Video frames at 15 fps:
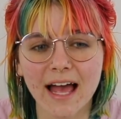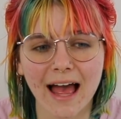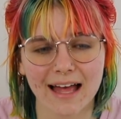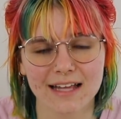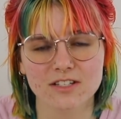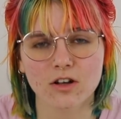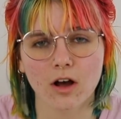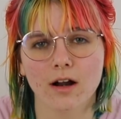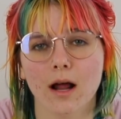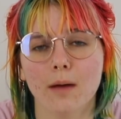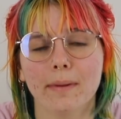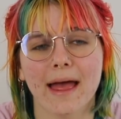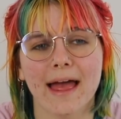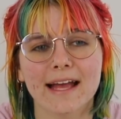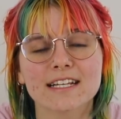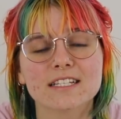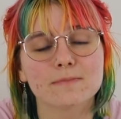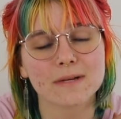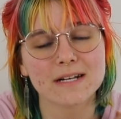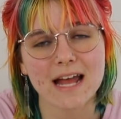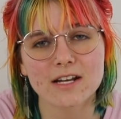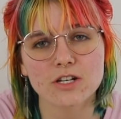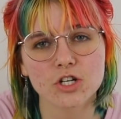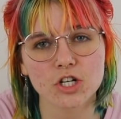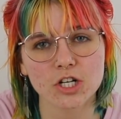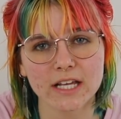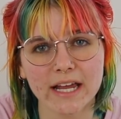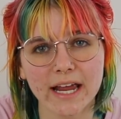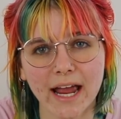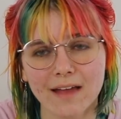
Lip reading: has gone up exponentially